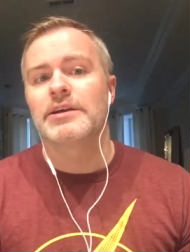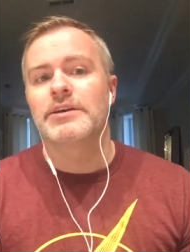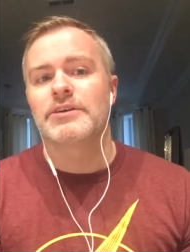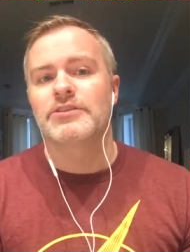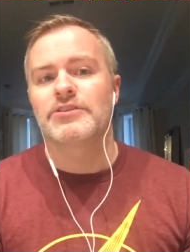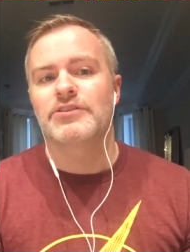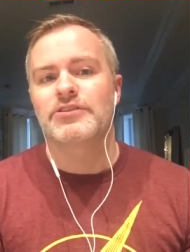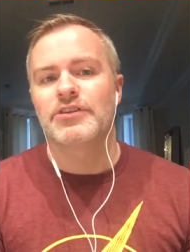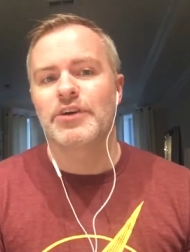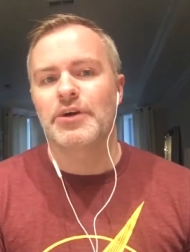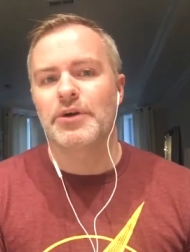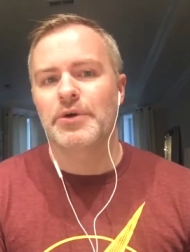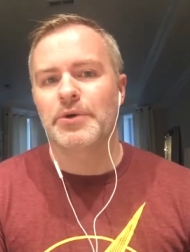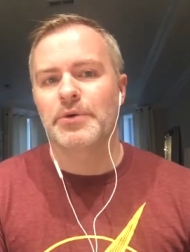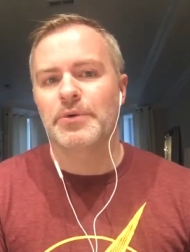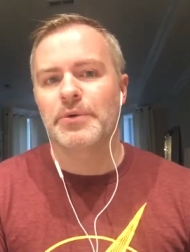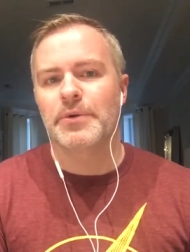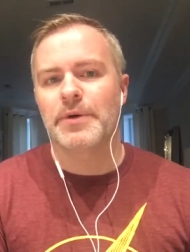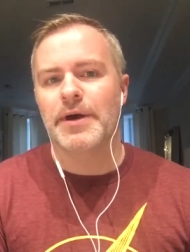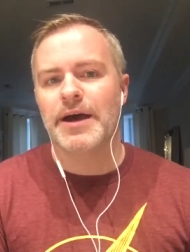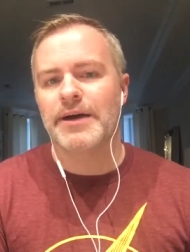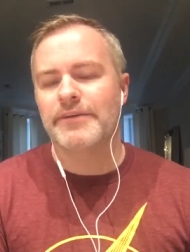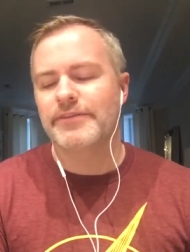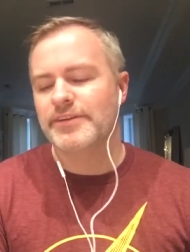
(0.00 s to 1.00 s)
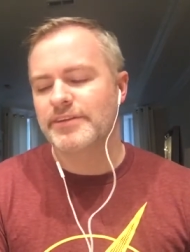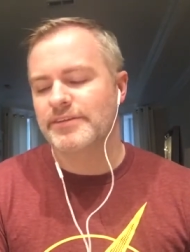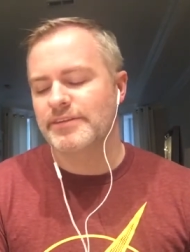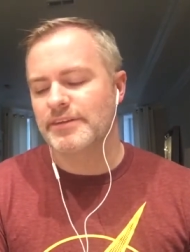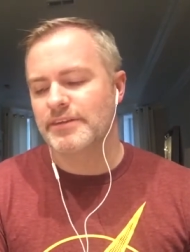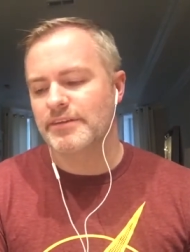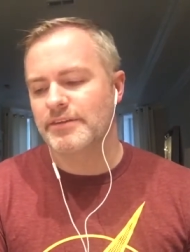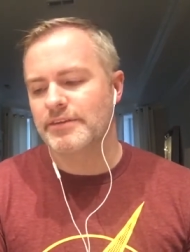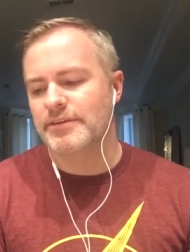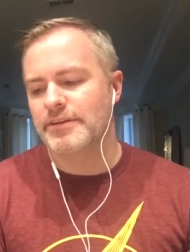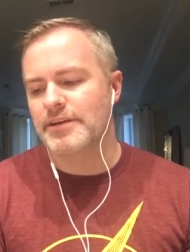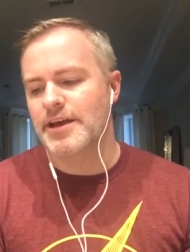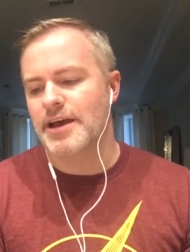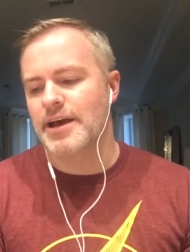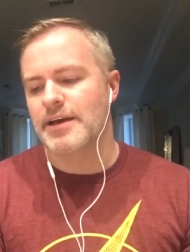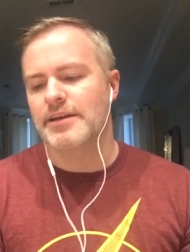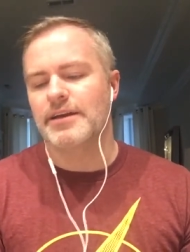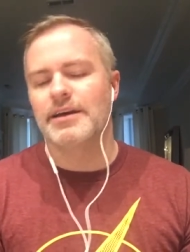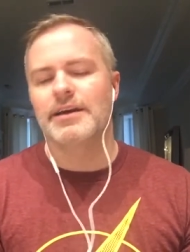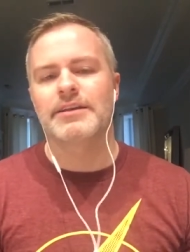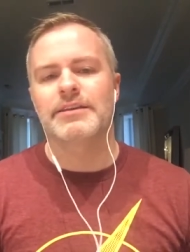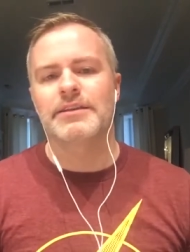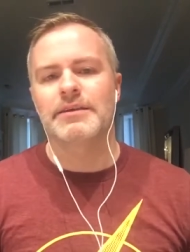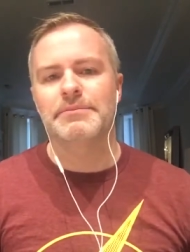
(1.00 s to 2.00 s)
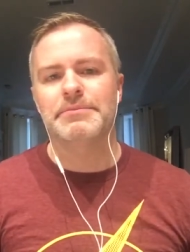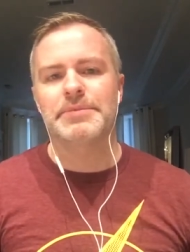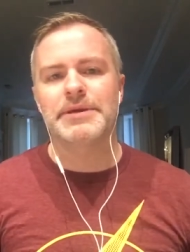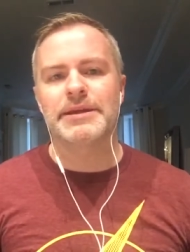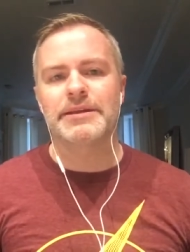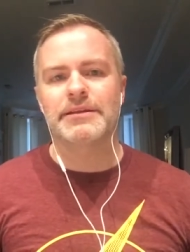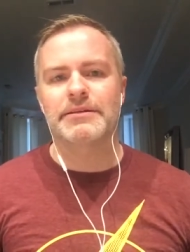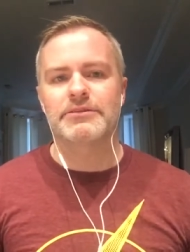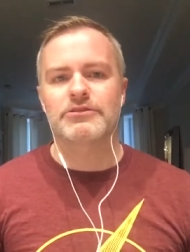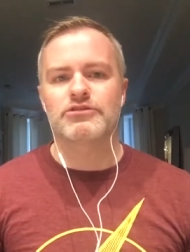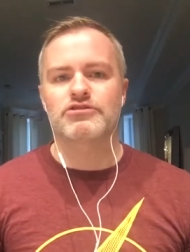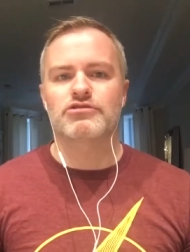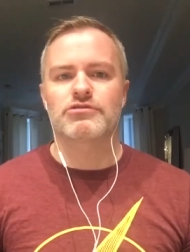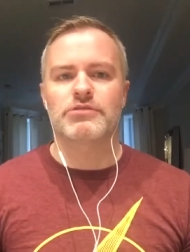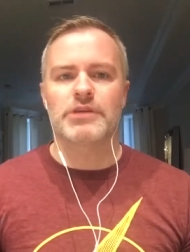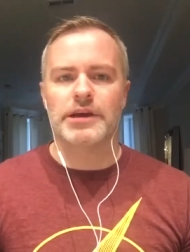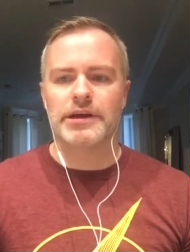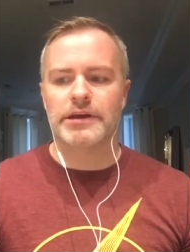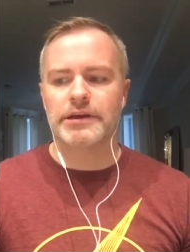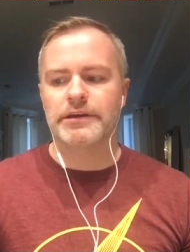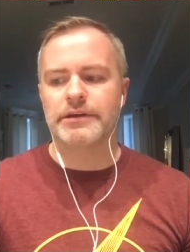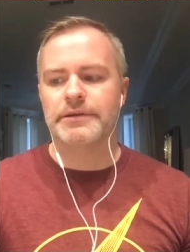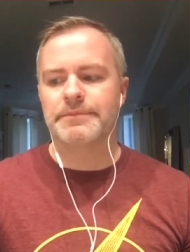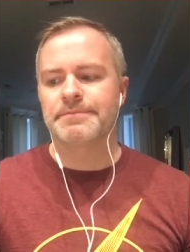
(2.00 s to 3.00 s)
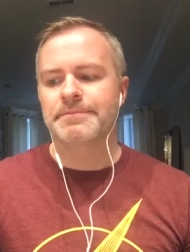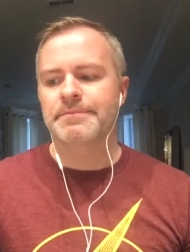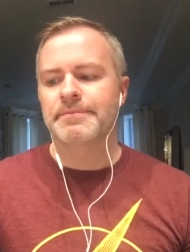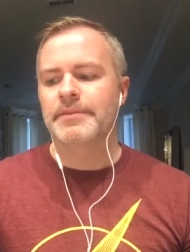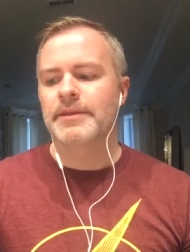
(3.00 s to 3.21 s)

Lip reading: So obviously they're not on the beaten trail.